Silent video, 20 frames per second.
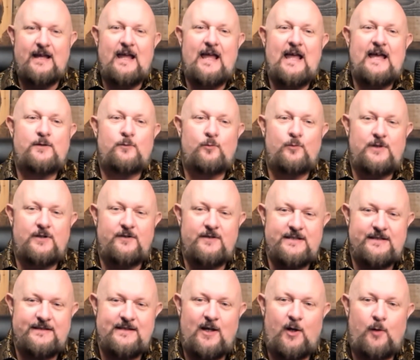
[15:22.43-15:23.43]
And it really
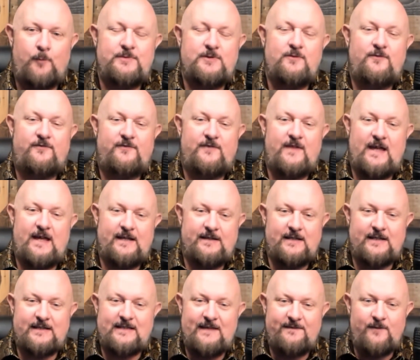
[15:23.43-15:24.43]
can help you then.
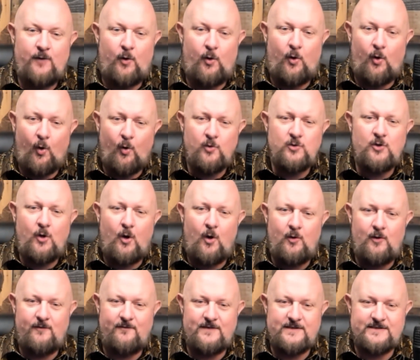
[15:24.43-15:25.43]
Again, the whole
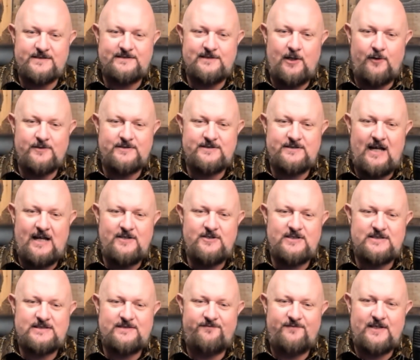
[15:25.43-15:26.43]
goal of this, though, is not
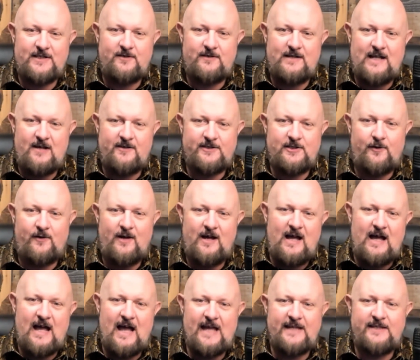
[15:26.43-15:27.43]
just to figure it out and go,
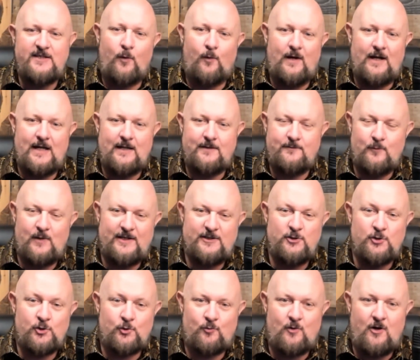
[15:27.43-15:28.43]
I know why
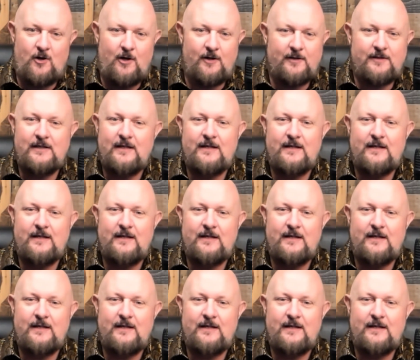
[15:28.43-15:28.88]
you're wrong.